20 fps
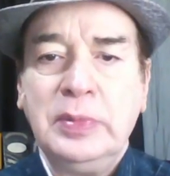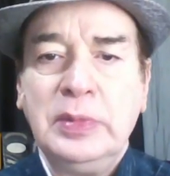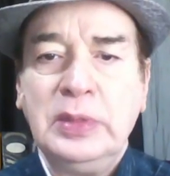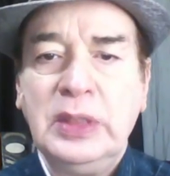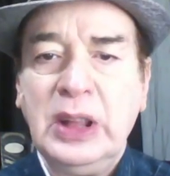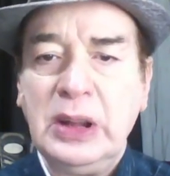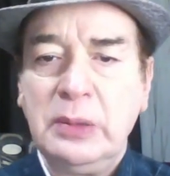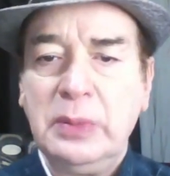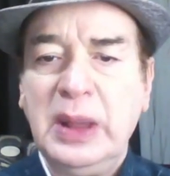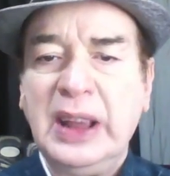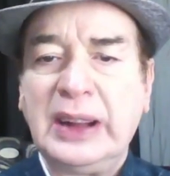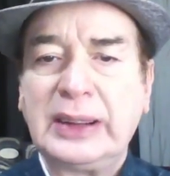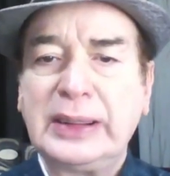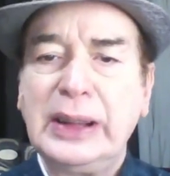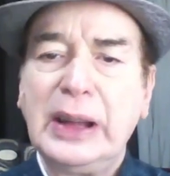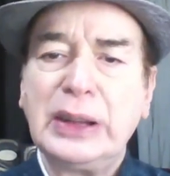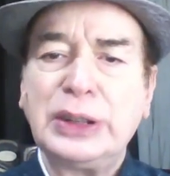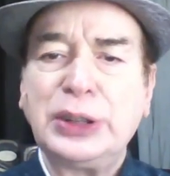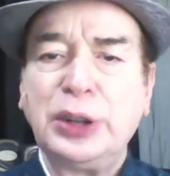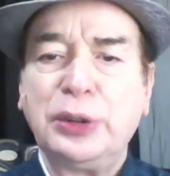there'll be a
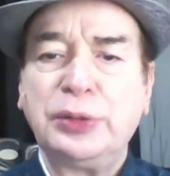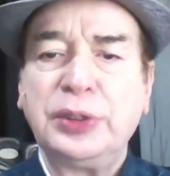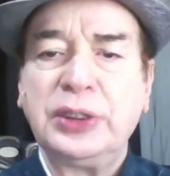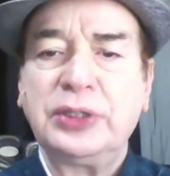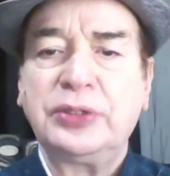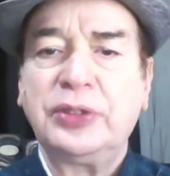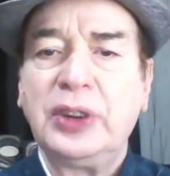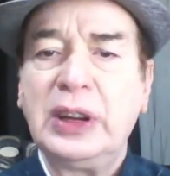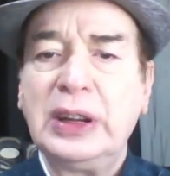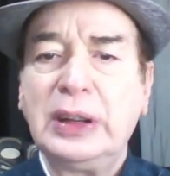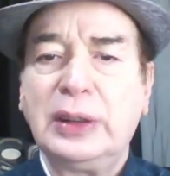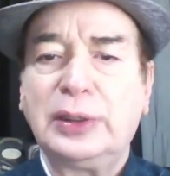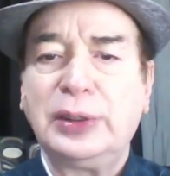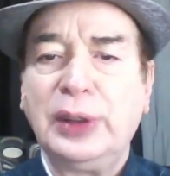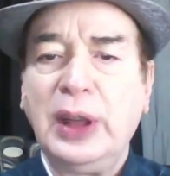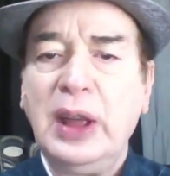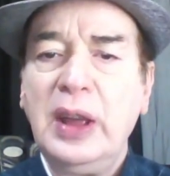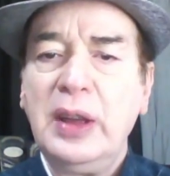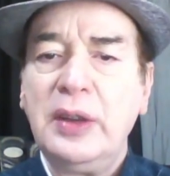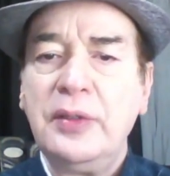clutch of his friends
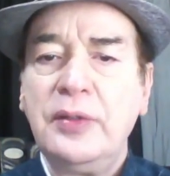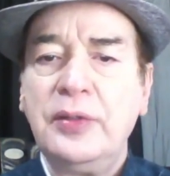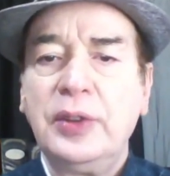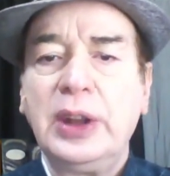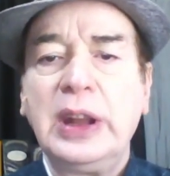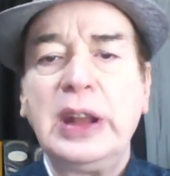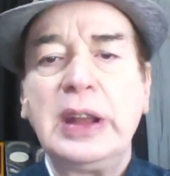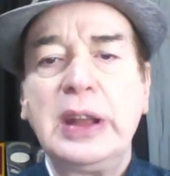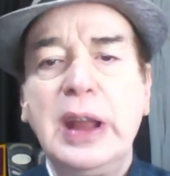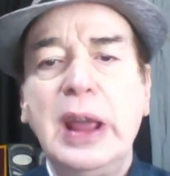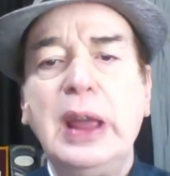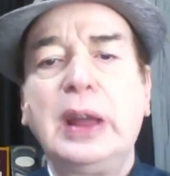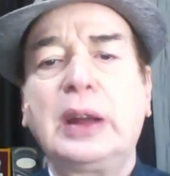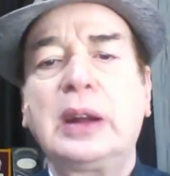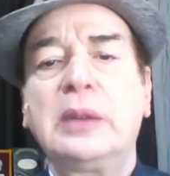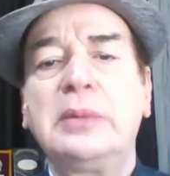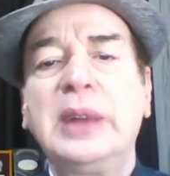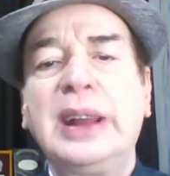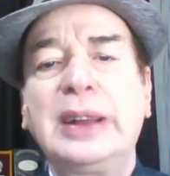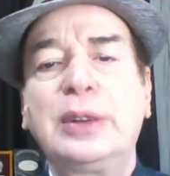every day
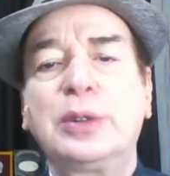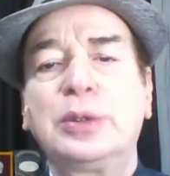coming